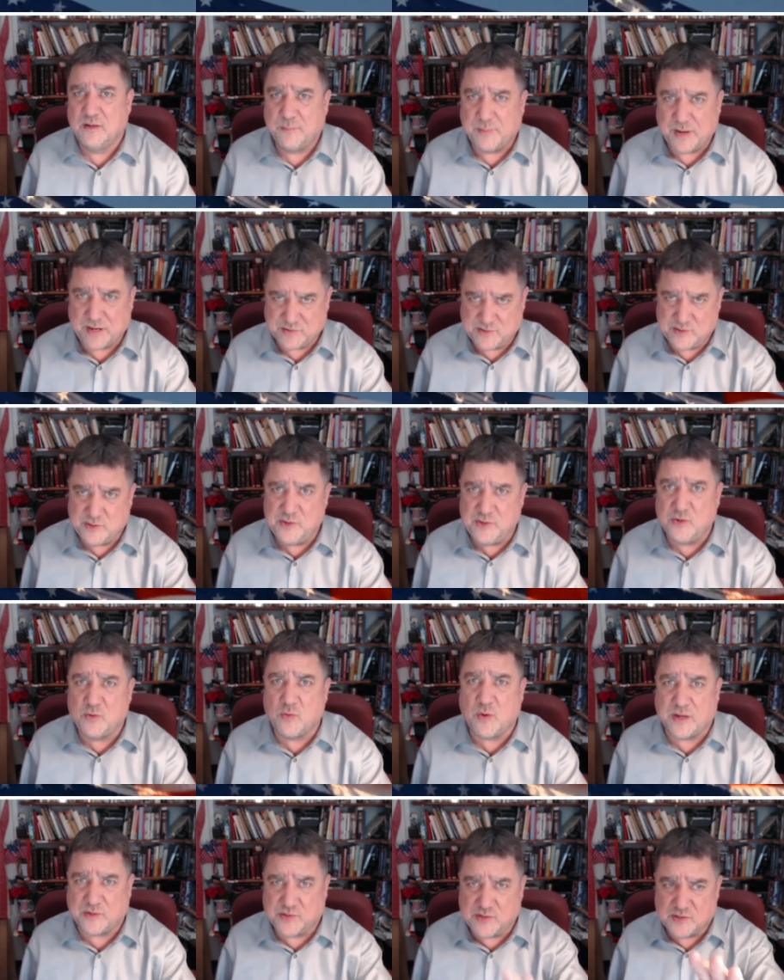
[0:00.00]
I'm asking you
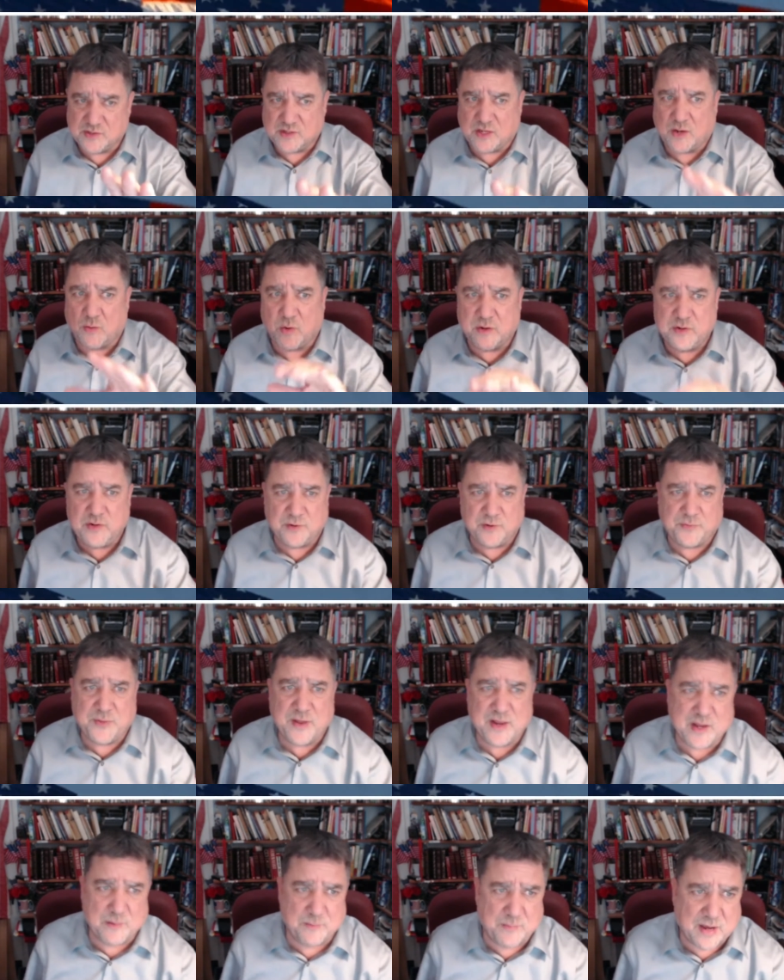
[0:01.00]
questions. I want you to
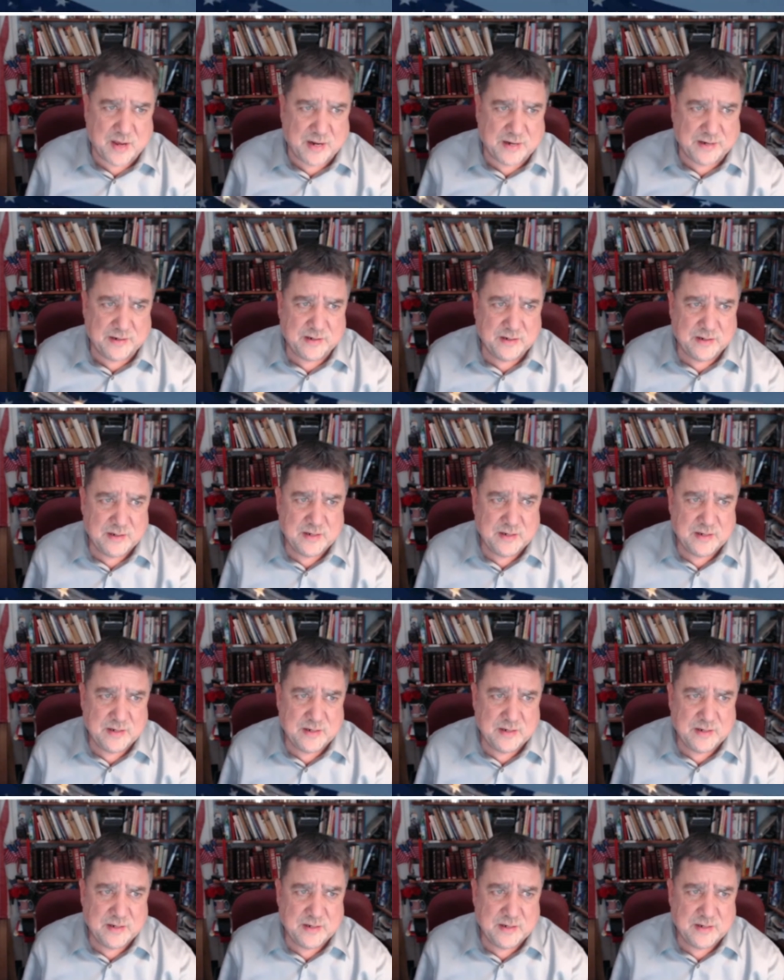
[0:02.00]
think about it.